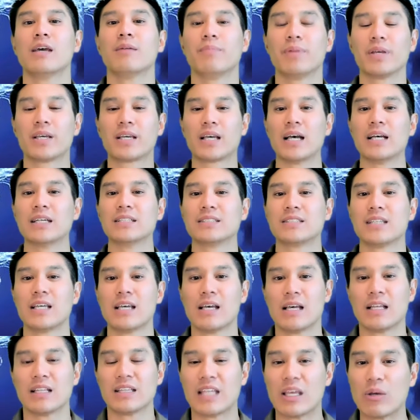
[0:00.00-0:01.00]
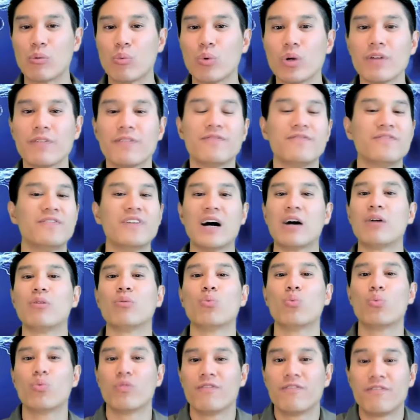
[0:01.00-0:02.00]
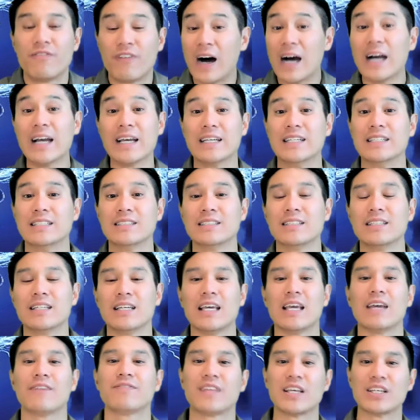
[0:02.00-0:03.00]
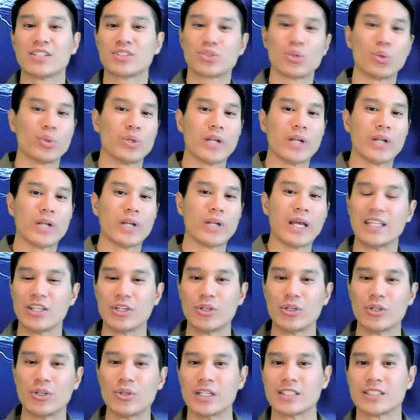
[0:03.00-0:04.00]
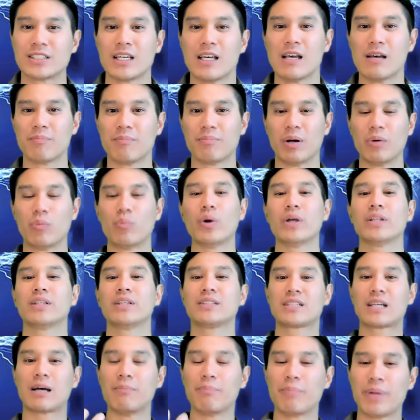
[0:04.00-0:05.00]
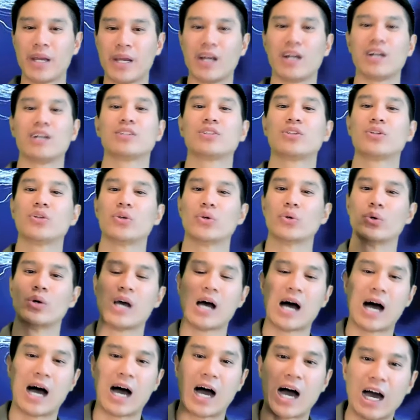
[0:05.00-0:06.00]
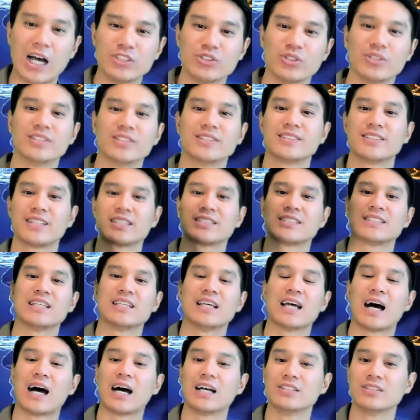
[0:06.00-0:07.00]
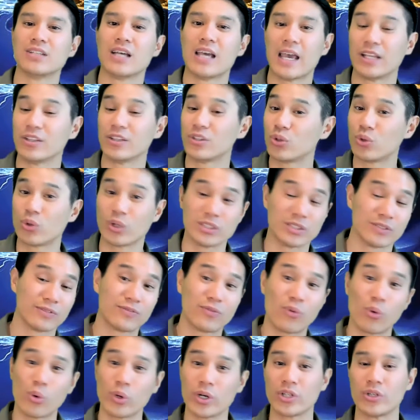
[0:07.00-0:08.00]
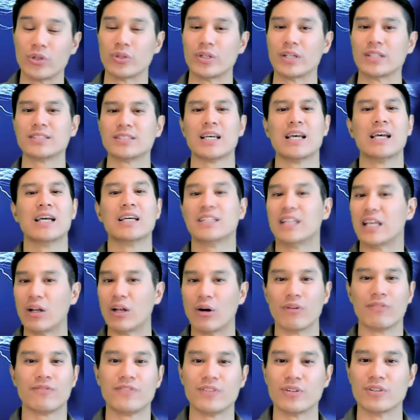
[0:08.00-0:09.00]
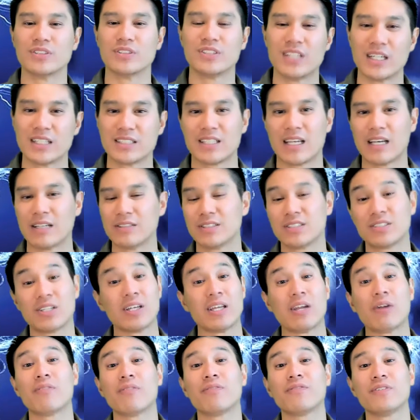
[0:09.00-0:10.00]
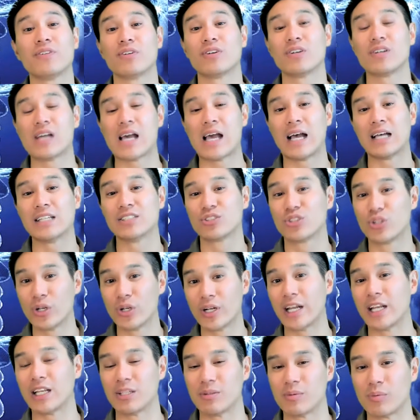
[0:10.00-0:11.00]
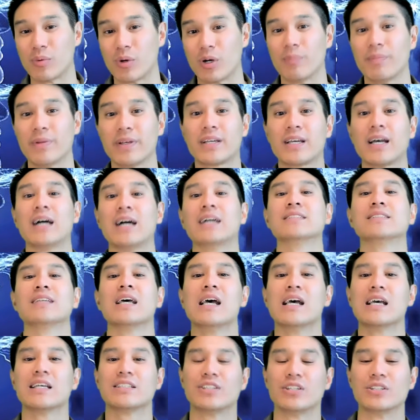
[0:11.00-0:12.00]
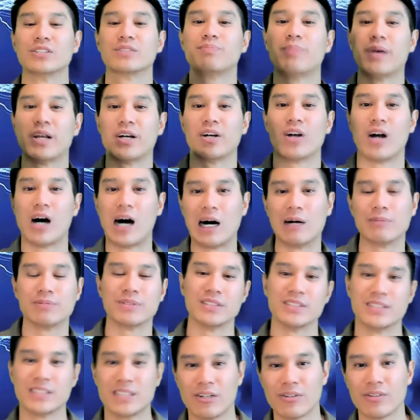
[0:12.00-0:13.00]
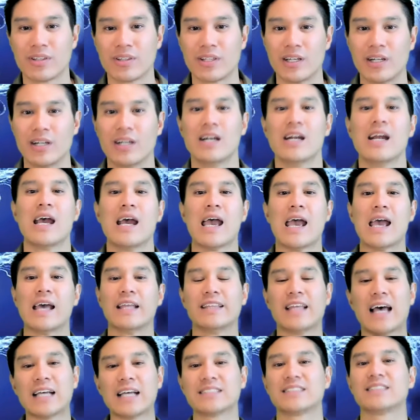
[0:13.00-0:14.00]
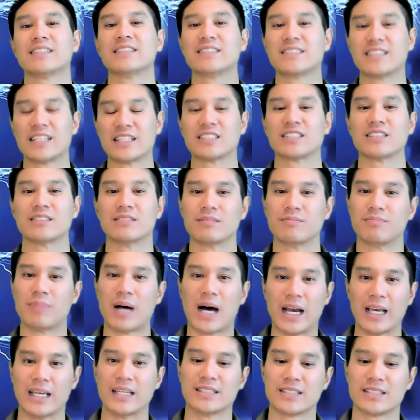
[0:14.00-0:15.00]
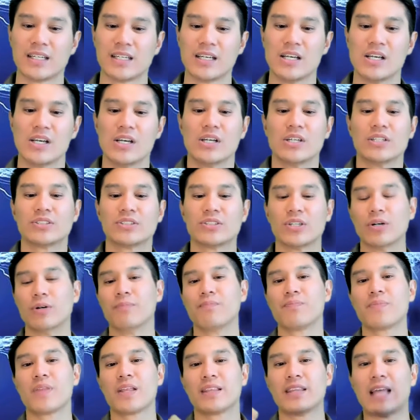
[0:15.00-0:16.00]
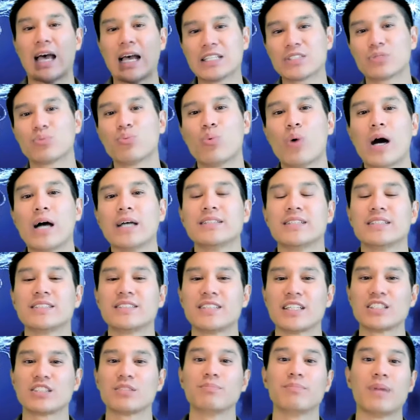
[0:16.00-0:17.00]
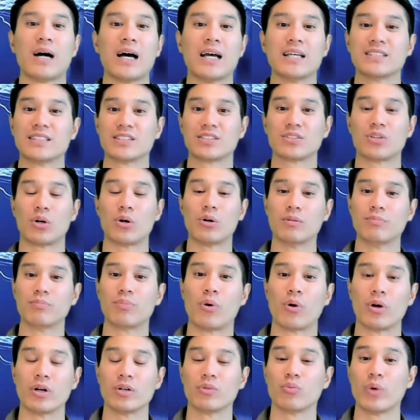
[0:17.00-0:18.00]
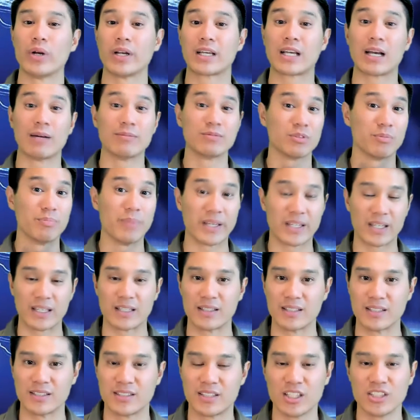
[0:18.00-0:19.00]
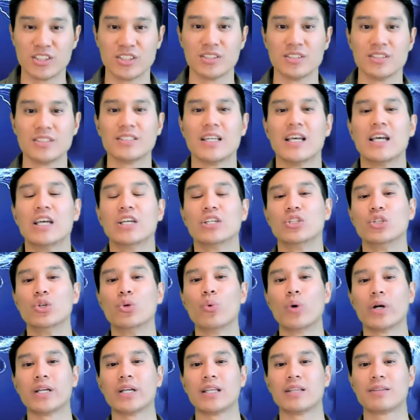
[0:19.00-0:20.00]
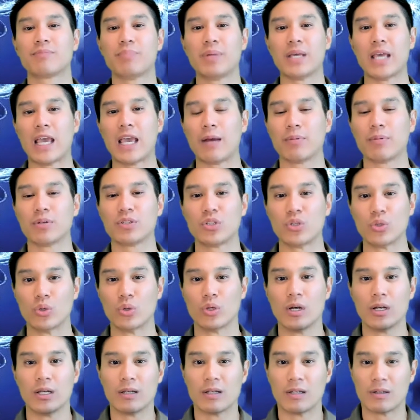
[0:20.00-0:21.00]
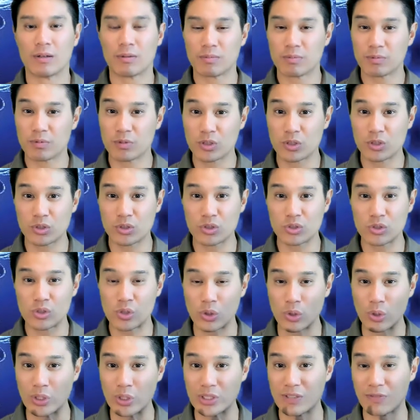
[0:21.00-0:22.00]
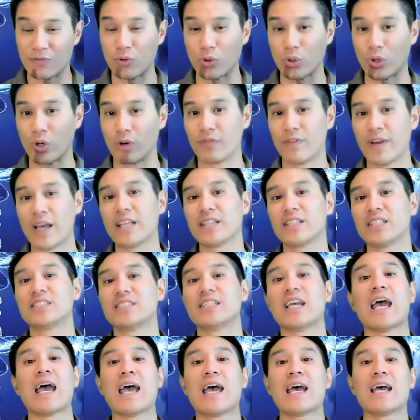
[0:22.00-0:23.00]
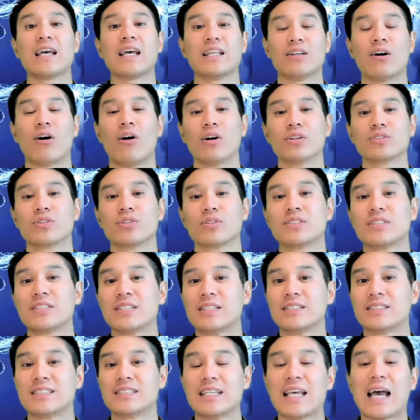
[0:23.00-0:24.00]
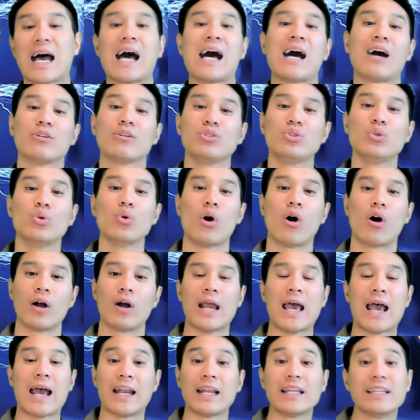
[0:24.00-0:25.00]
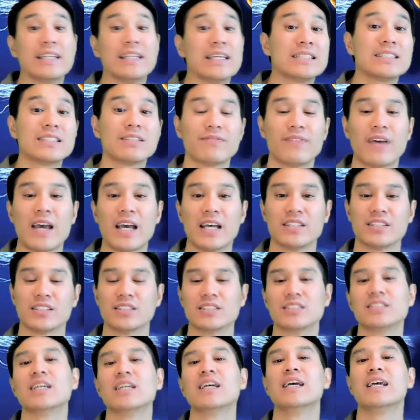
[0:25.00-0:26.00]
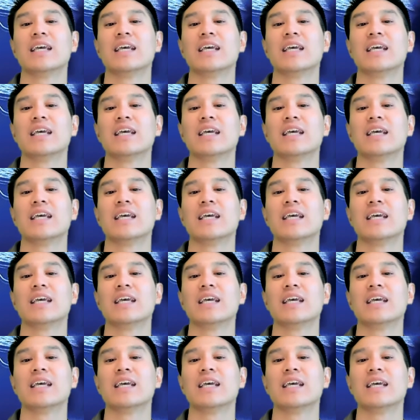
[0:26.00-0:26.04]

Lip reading: because they would have felt fine if they sold 80 units. But when compared to 160 and 240 units, they don't feel as good anymore because there's better options out there, and that's distinction bias. So that's why distinction bias is so important when it comes to making decisions. You want to be able to use it for your advantage, and also to see how you are at a disadvantage